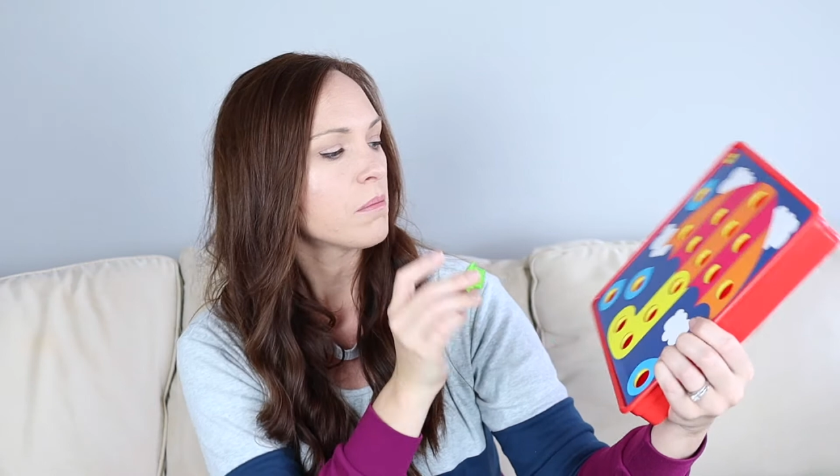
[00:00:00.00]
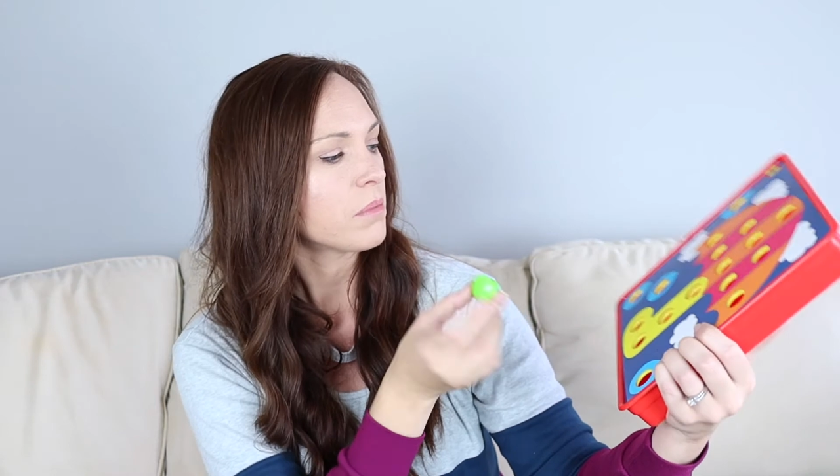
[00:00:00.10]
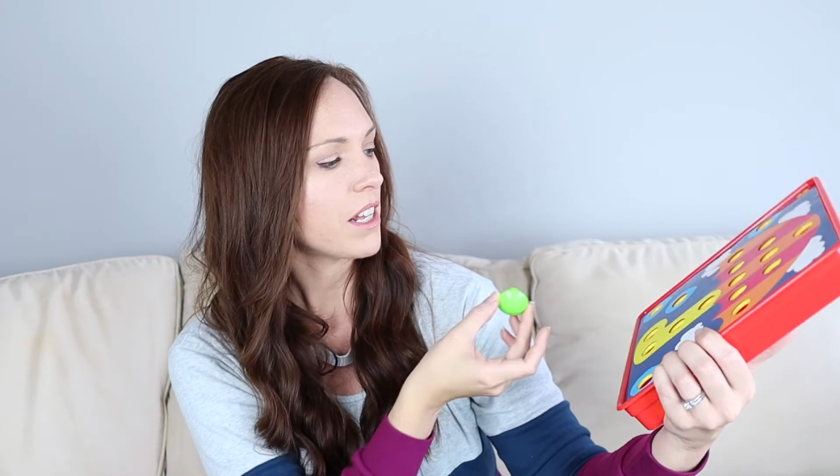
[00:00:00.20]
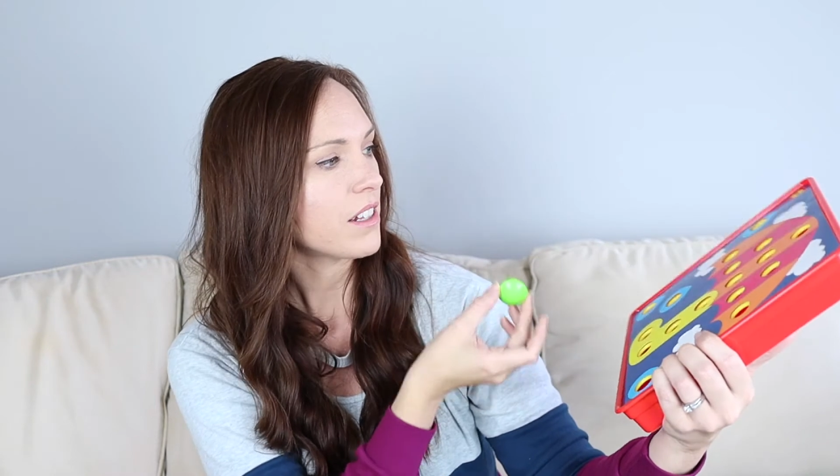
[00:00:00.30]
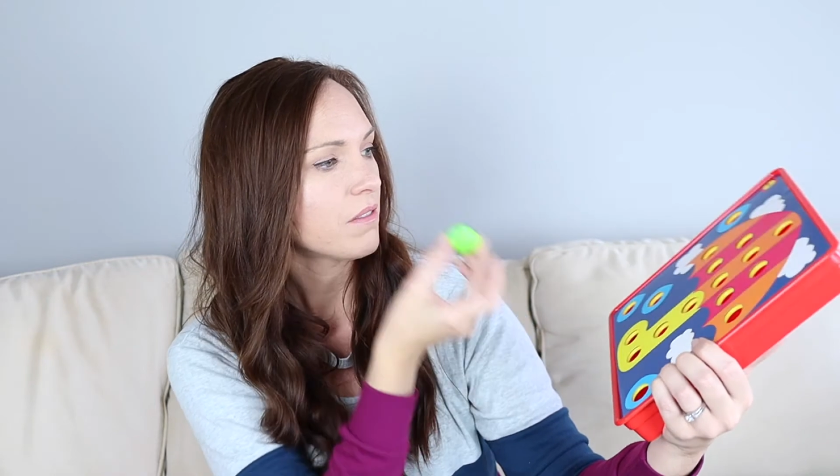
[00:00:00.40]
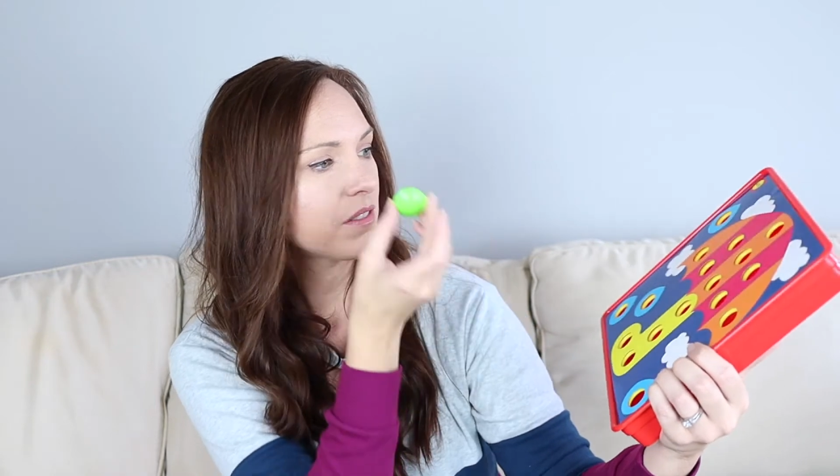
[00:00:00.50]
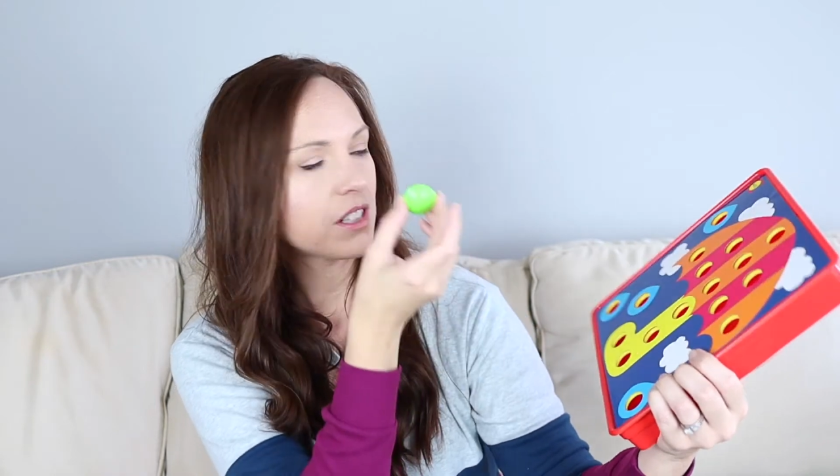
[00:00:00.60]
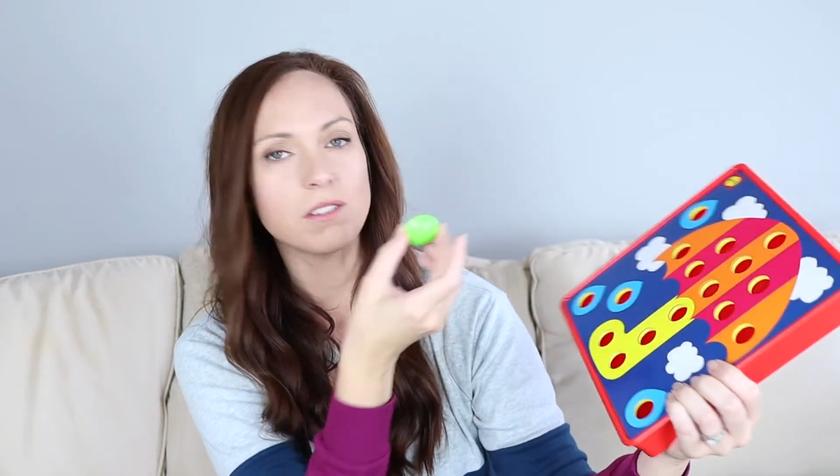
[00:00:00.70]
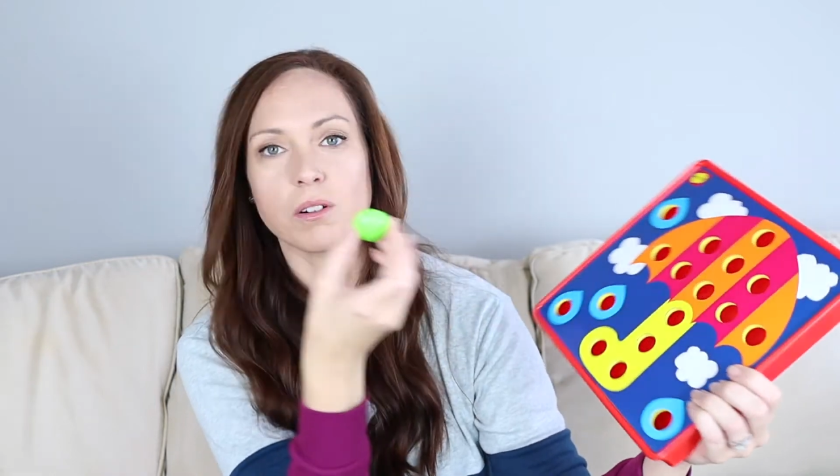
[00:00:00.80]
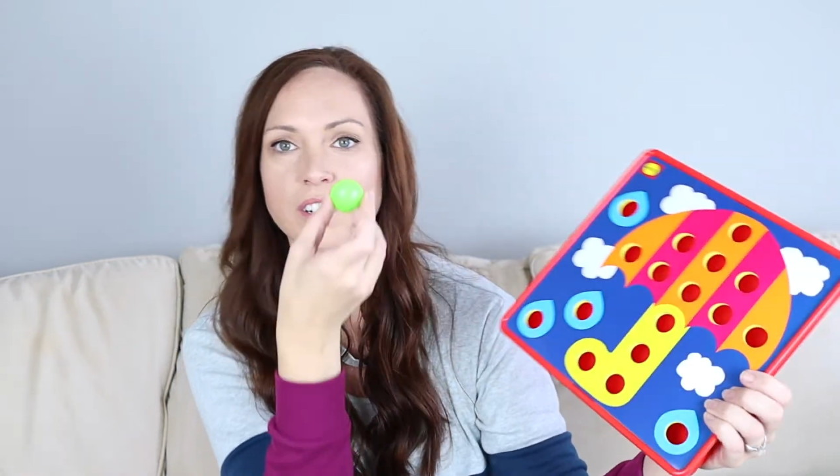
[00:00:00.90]
But
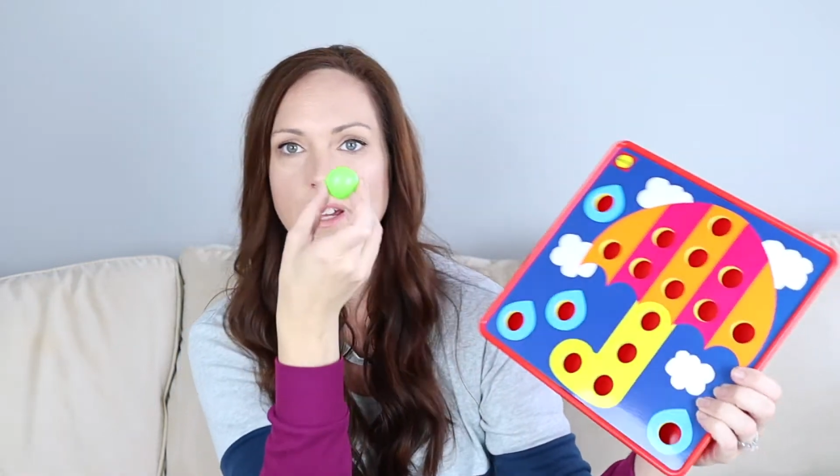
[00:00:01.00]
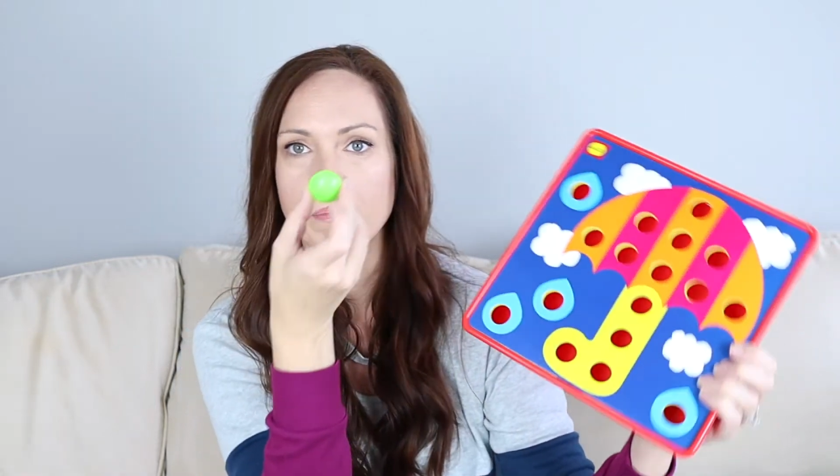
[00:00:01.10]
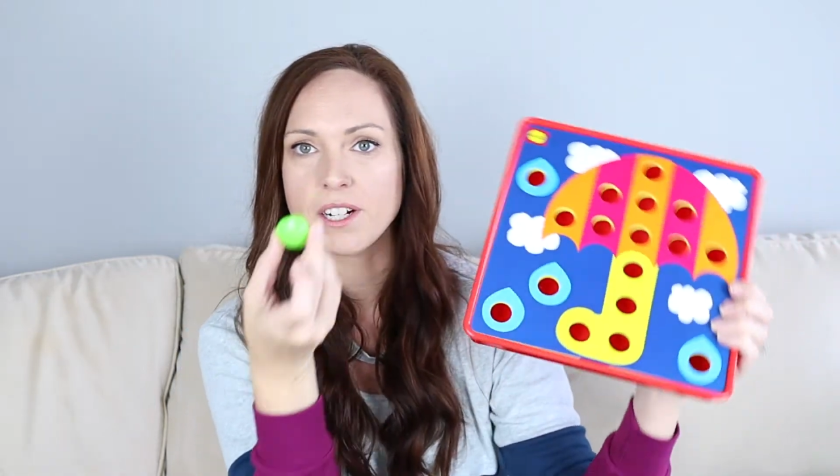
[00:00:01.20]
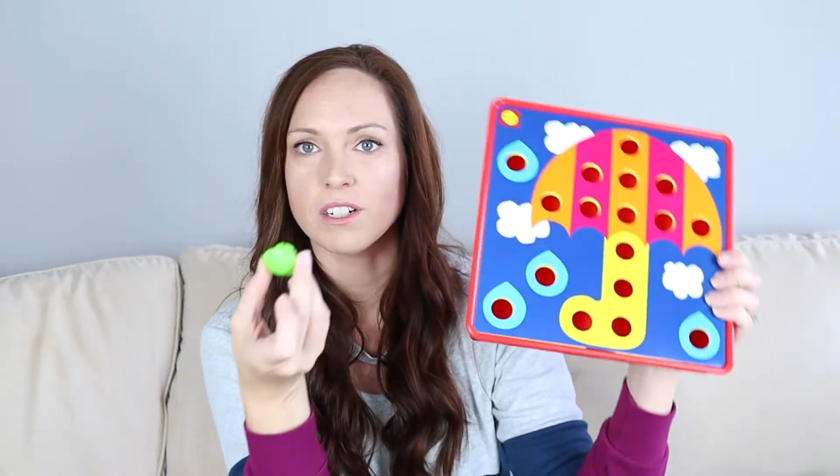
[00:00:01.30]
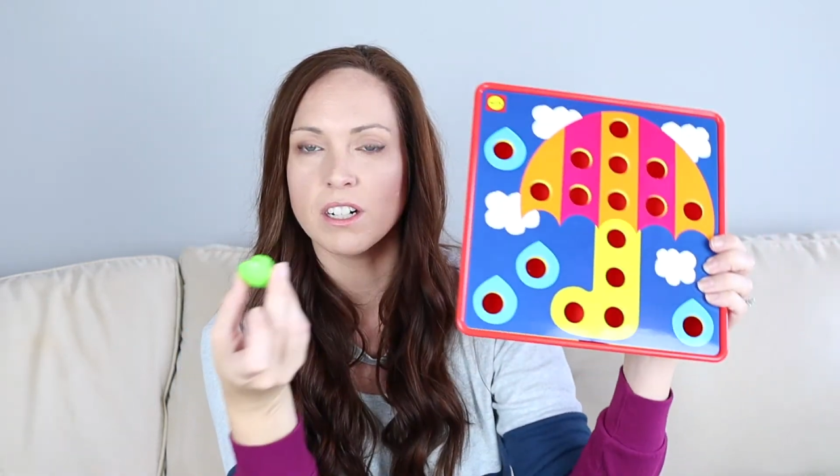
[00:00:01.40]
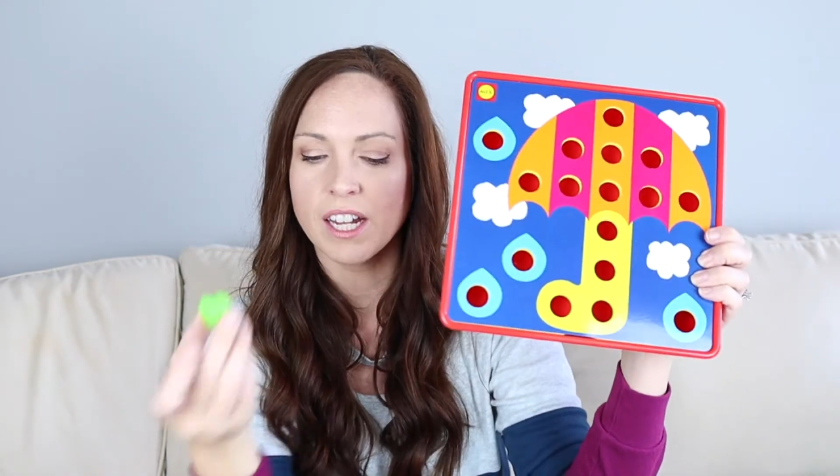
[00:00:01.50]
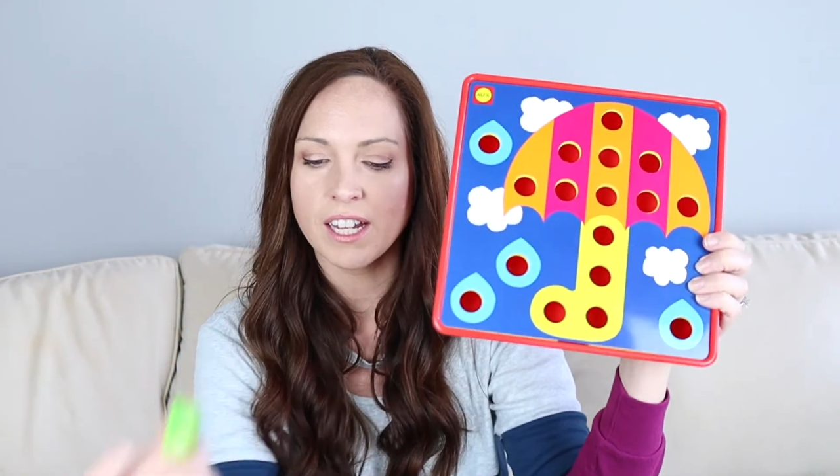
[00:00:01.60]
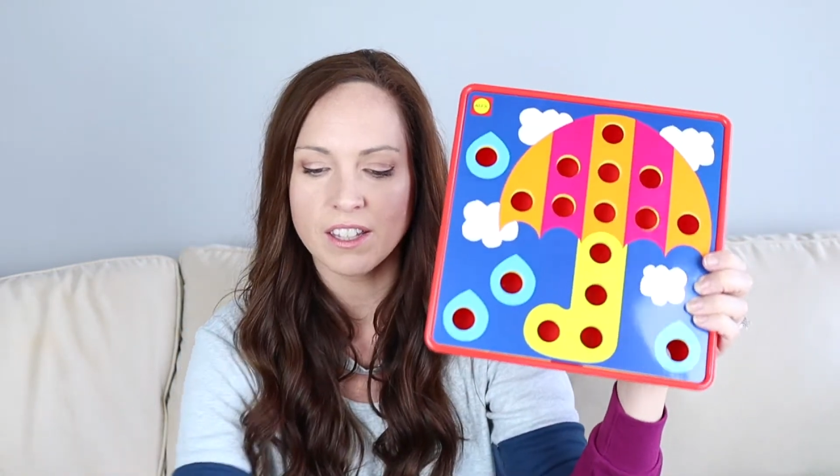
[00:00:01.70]
so of course I picked green,